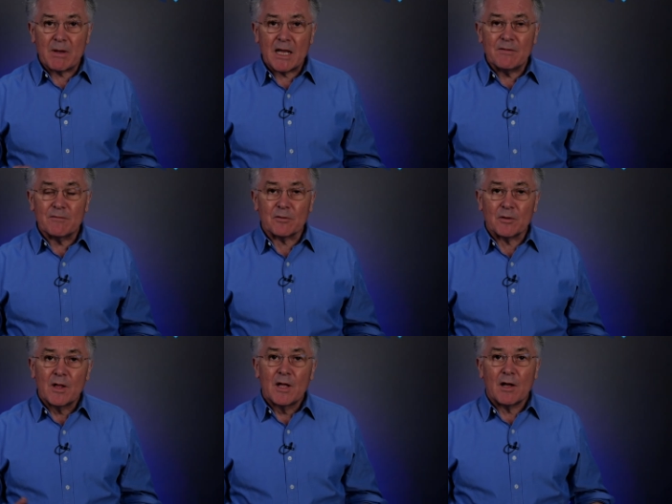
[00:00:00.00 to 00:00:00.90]

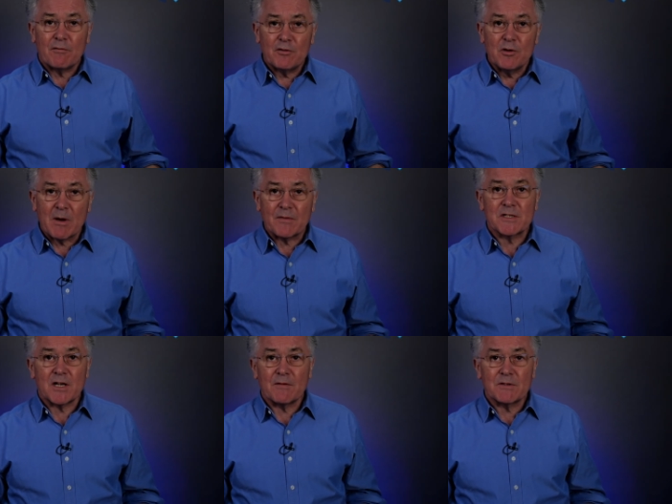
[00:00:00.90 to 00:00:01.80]
painful a few
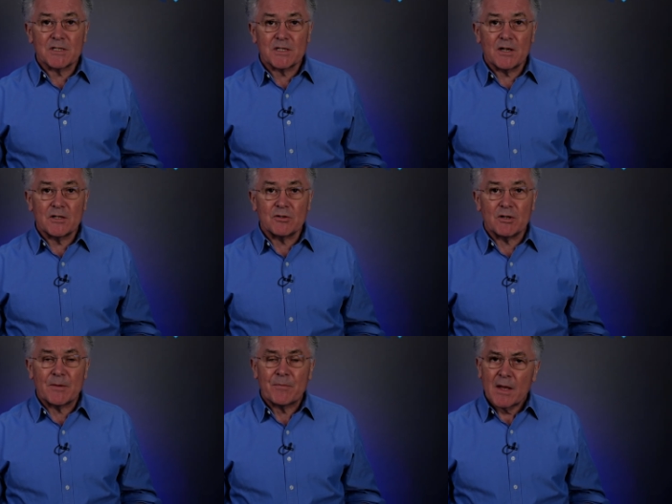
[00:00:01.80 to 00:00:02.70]
months after
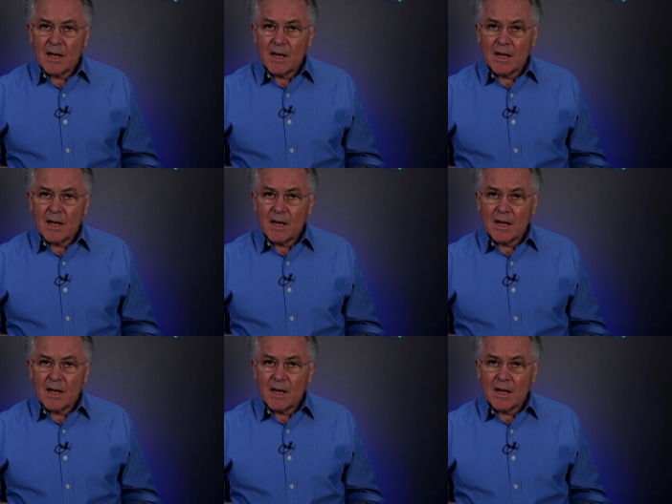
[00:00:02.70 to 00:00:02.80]
surgery,